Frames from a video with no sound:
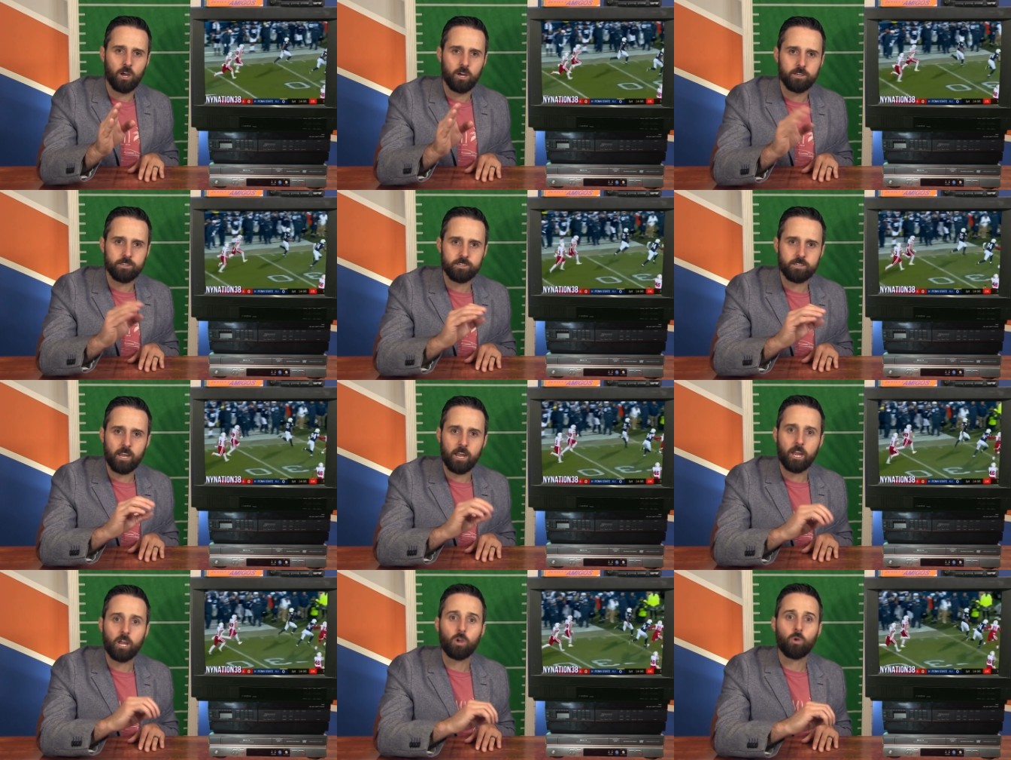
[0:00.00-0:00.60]

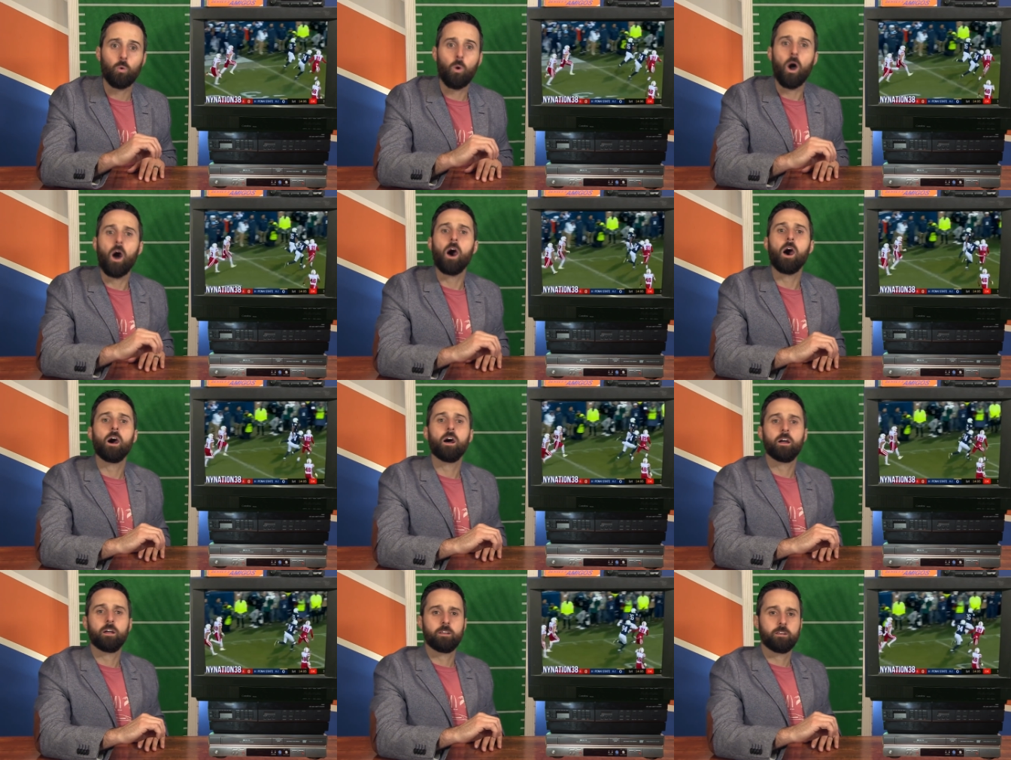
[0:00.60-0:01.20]
Saquon.
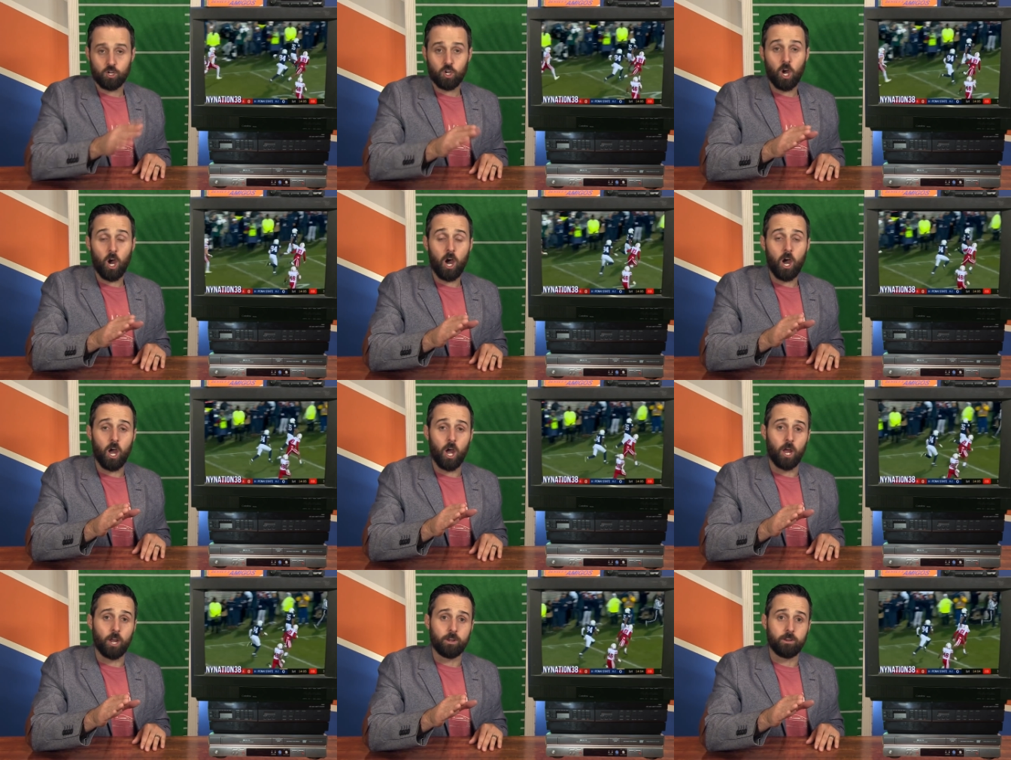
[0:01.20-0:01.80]

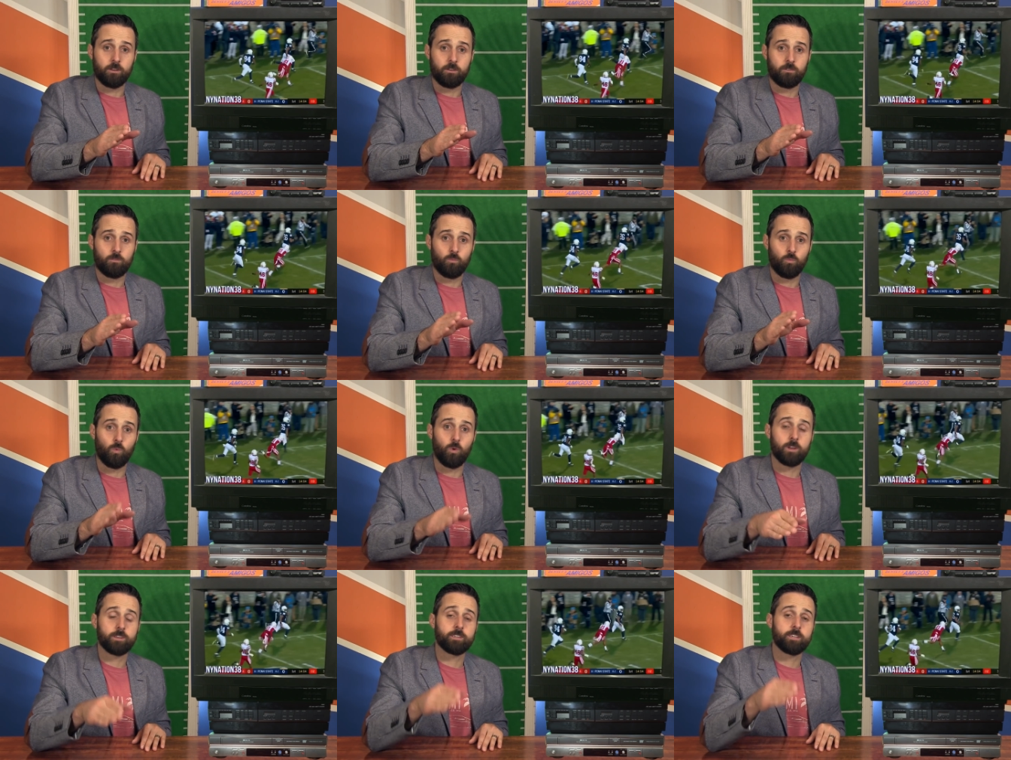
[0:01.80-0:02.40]
Con,
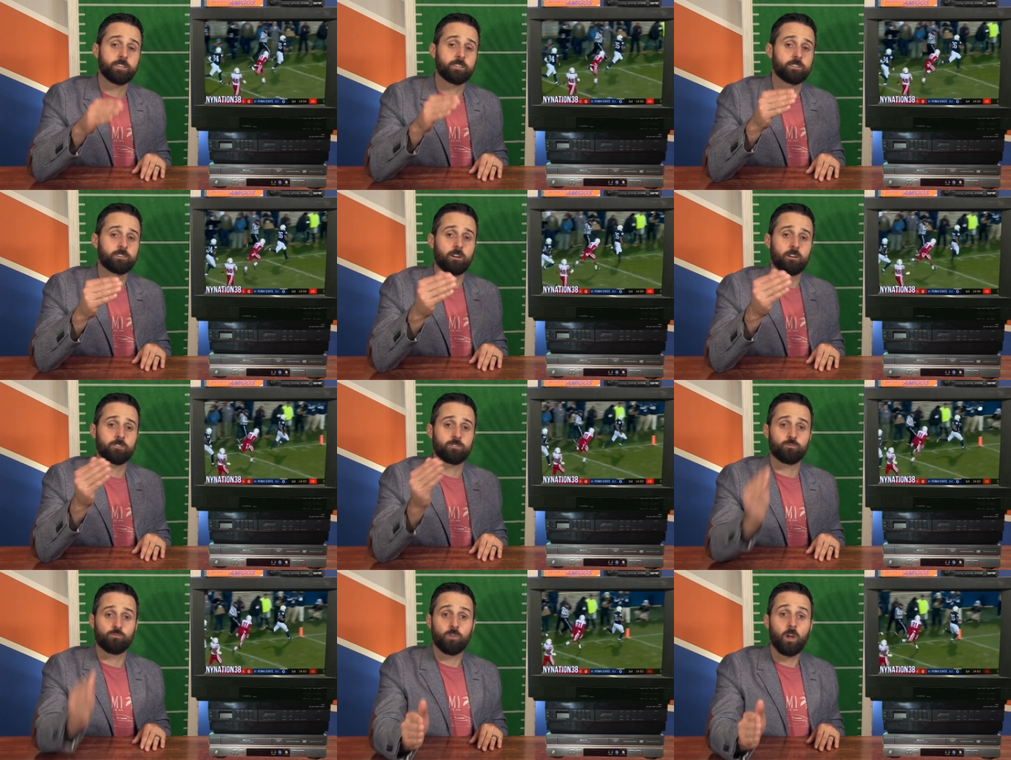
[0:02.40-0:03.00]
once he
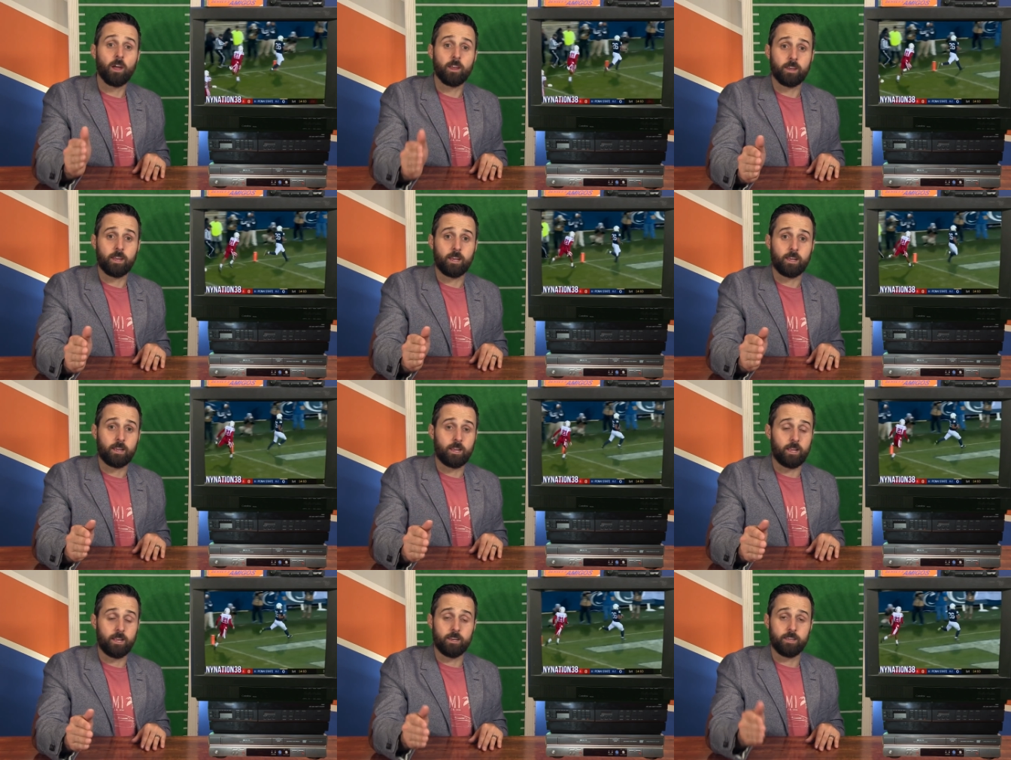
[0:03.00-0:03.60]
starts
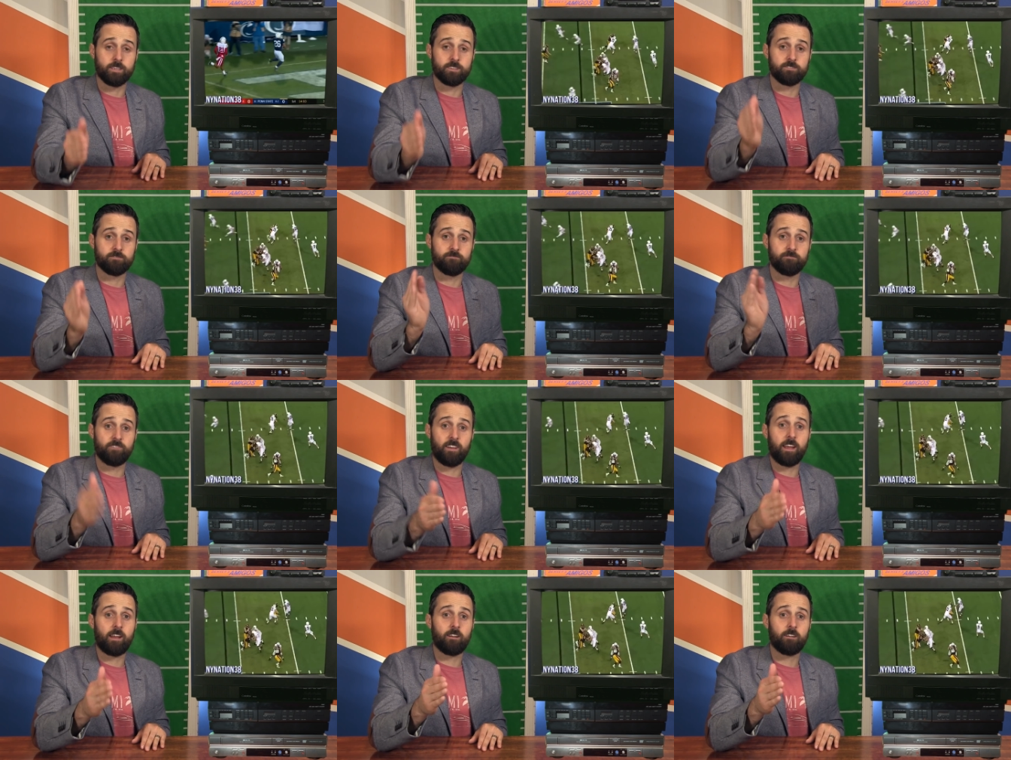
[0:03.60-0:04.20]
running, it is
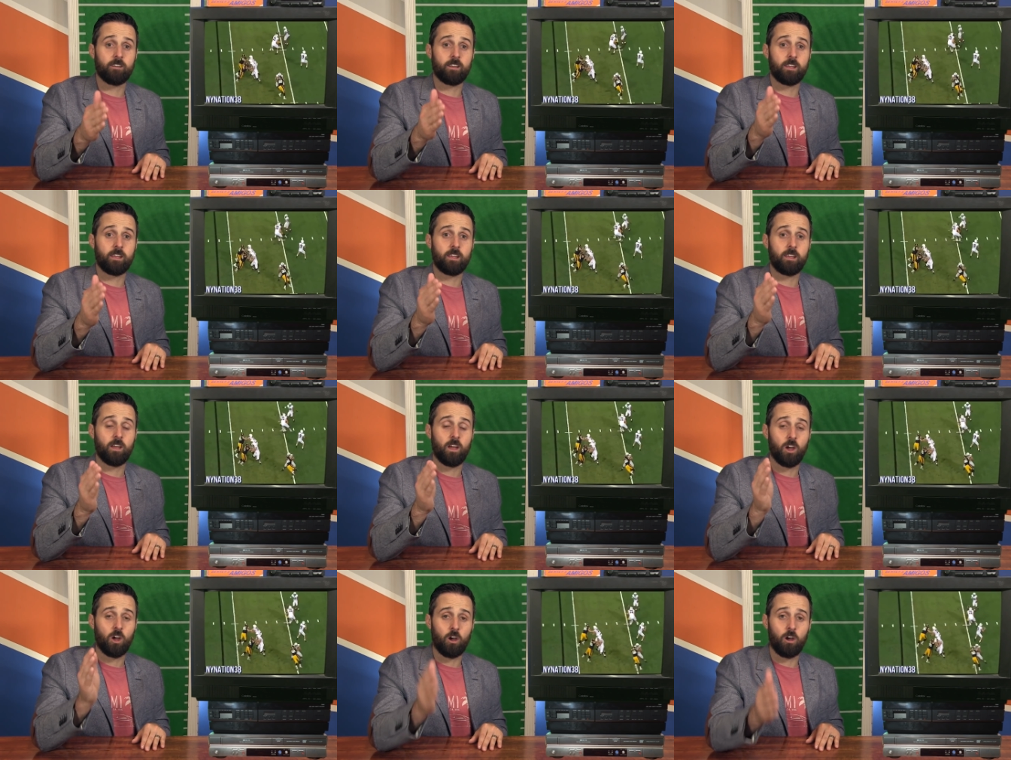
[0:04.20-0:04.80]

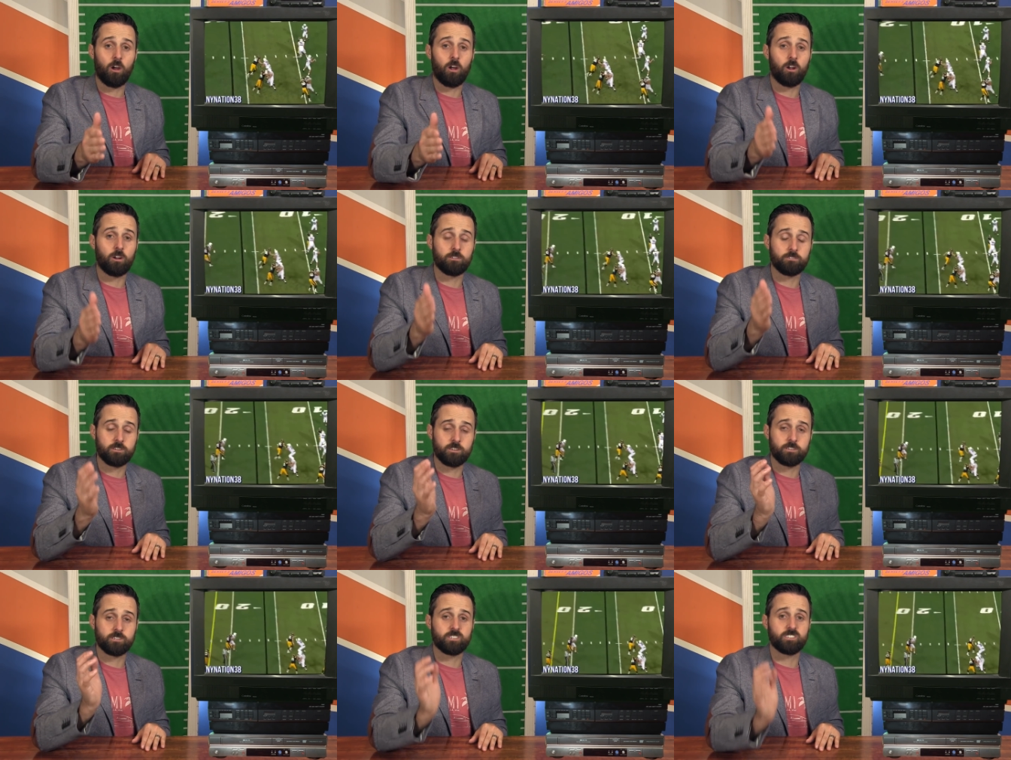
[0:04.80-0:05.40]
very
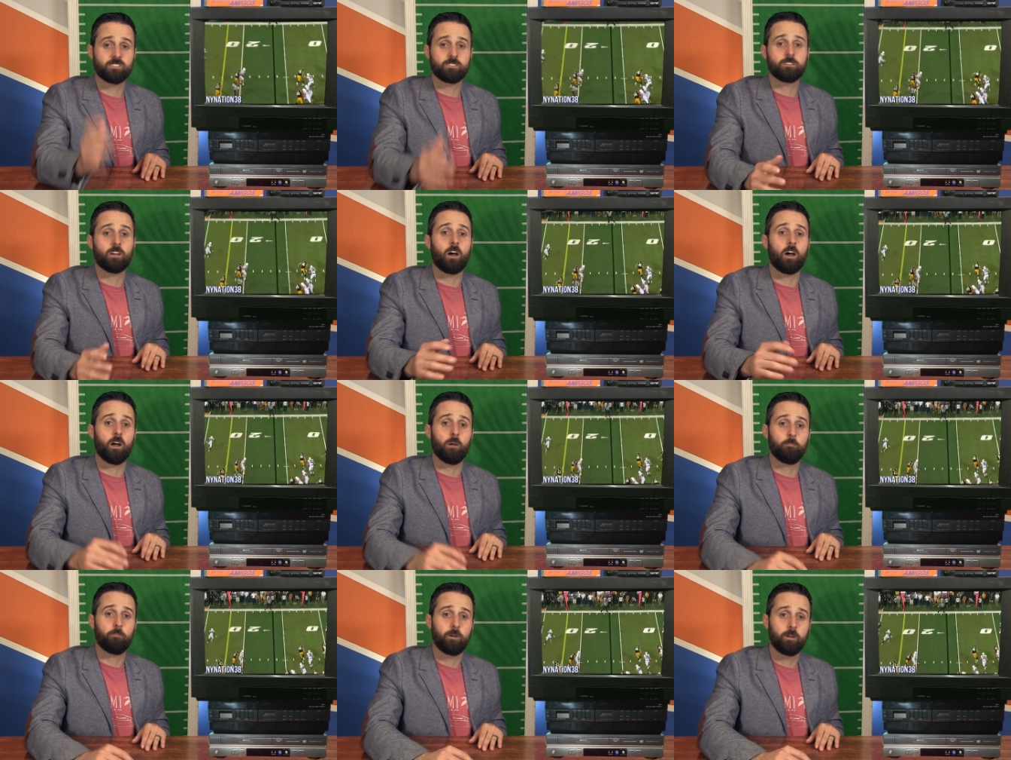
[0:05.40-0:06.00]
hard to
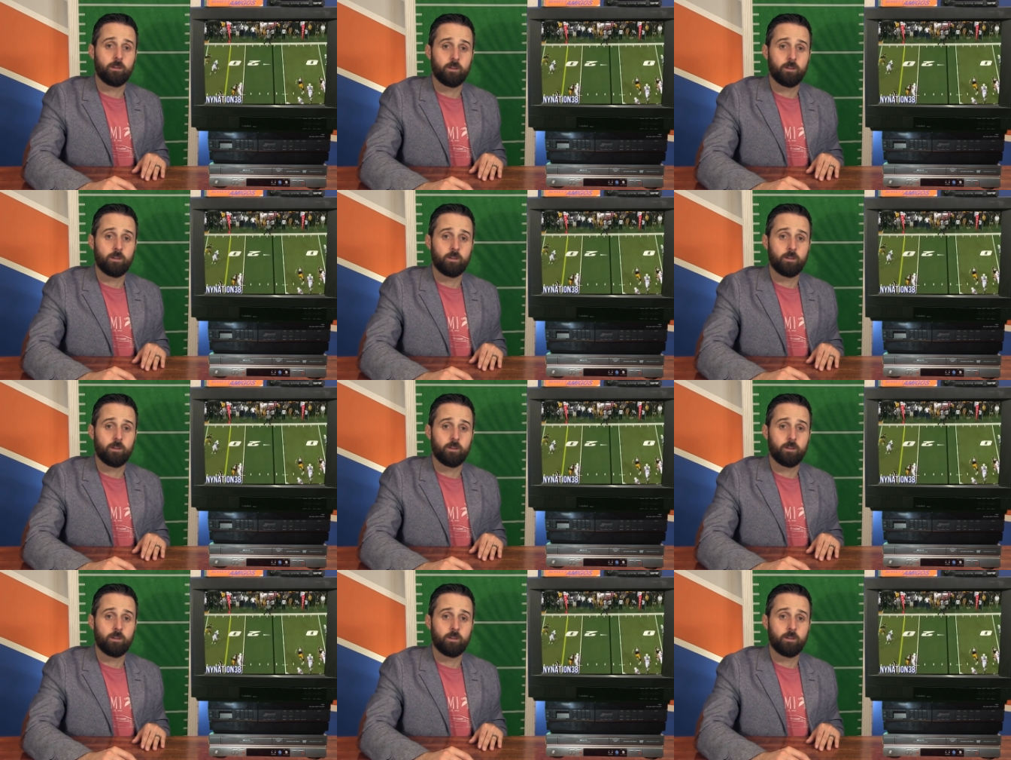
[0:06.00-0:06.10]
stop.